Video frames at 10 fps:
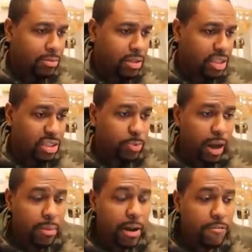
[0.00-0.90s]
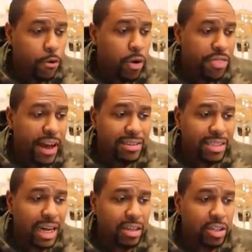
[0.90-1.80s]
This is probably about
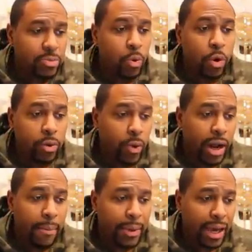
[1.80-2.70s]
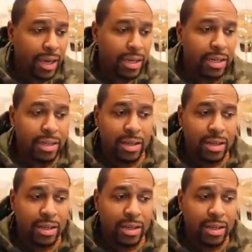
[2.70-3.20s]
$4,000 more than what I paid